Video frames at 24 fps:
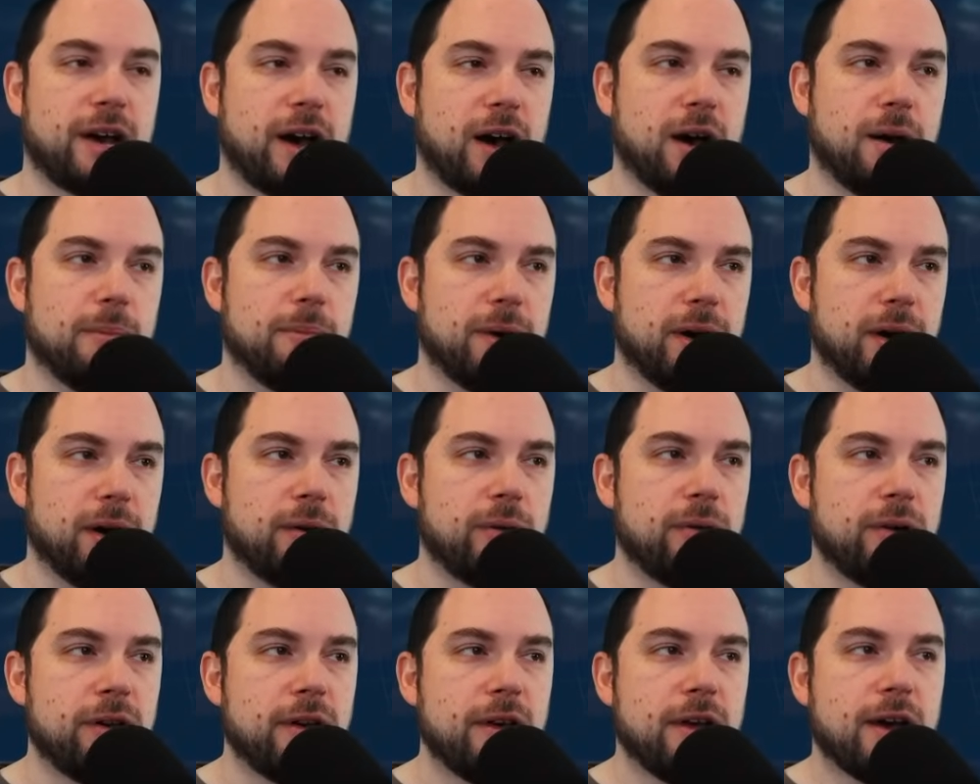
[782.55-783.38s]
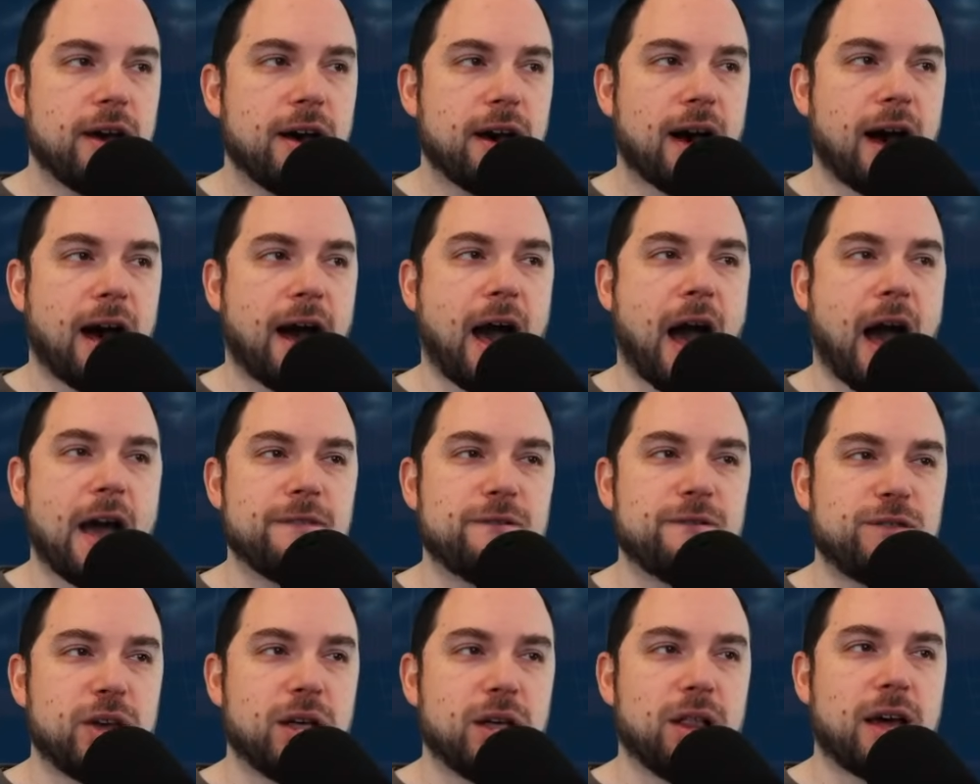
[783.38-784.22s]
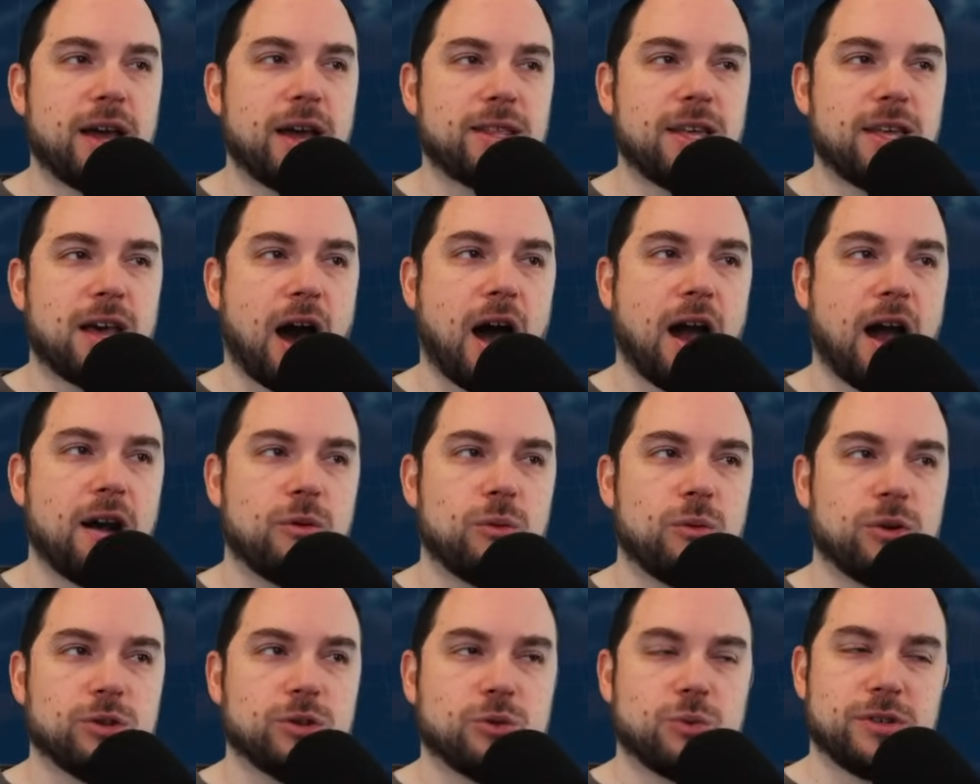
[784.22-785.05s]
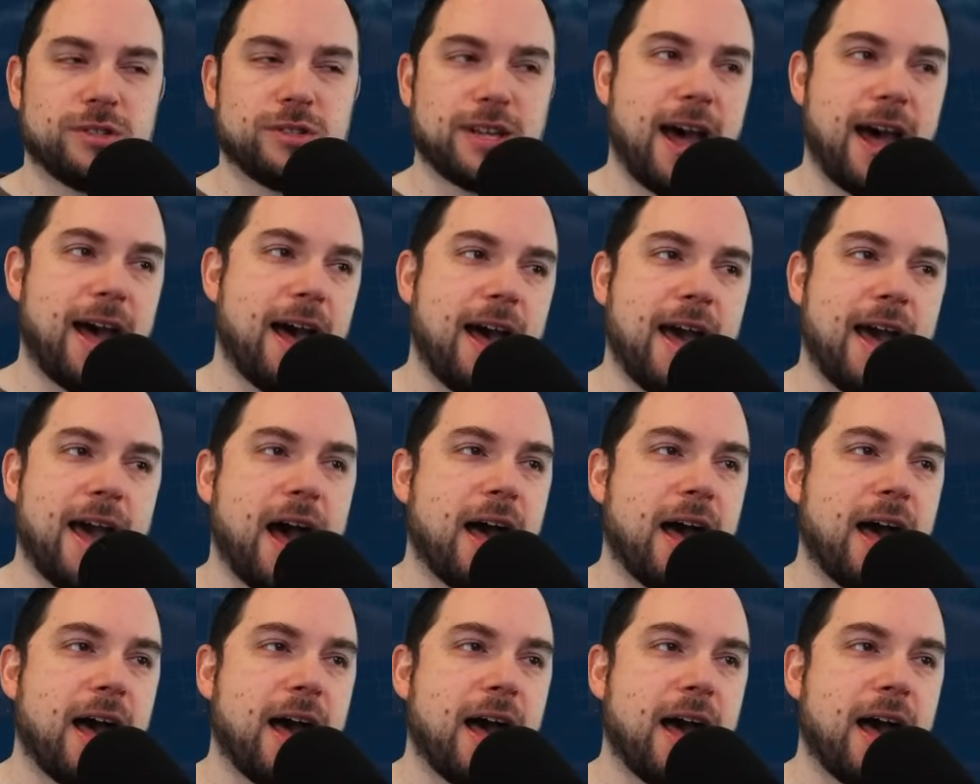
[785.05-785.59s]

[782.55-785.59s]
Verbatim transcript: combo. I feel like the Iron Will is where it's at.